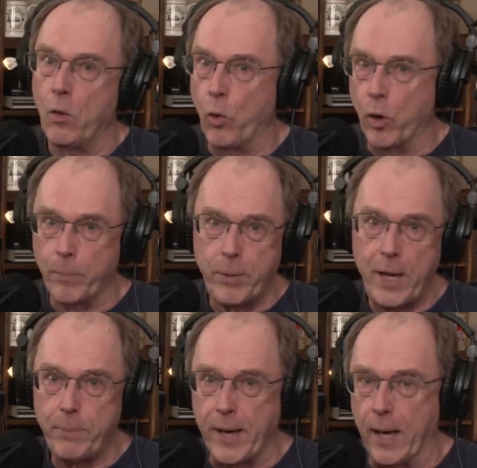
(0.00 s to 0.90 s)
or
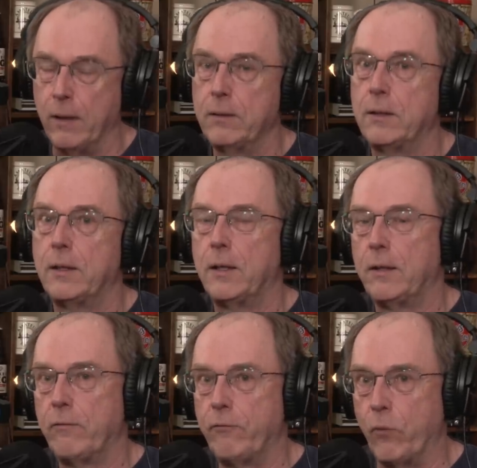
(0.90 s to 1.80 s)
PayPal
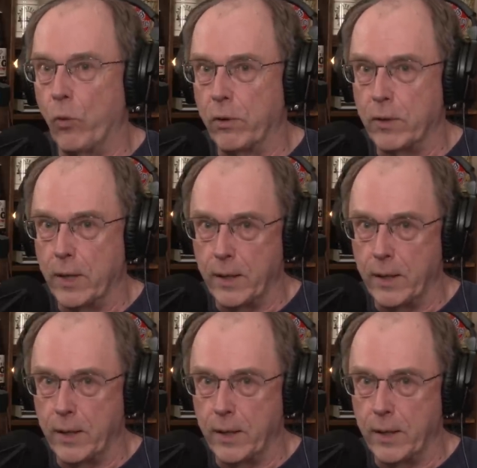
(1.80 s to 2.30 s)
for